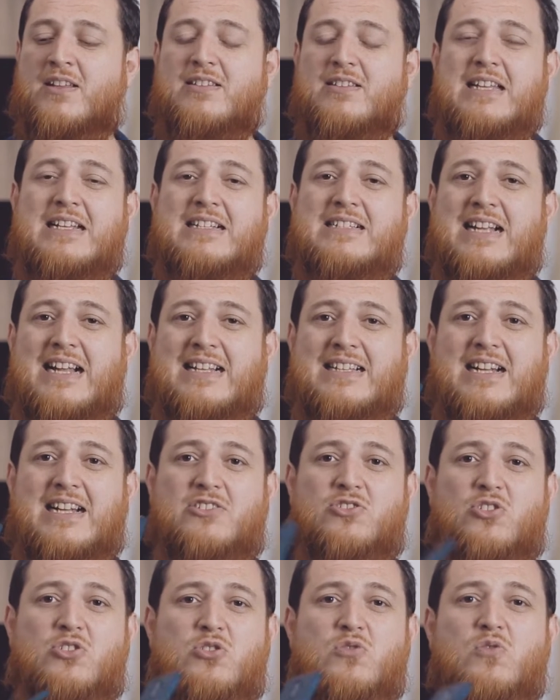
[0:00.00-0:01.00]
things like
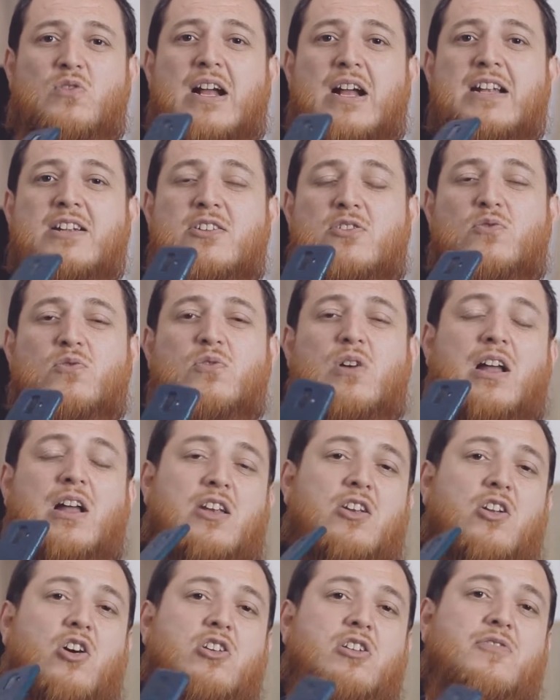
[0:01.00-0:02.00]
that so you can do a
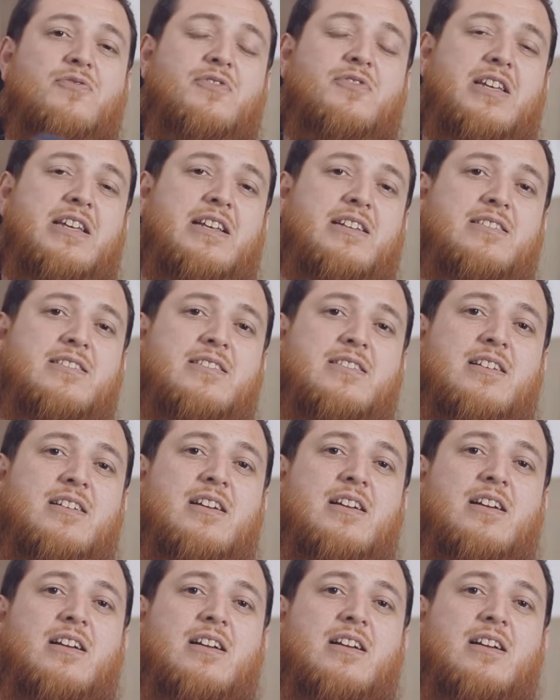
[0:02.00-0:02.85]
lot of things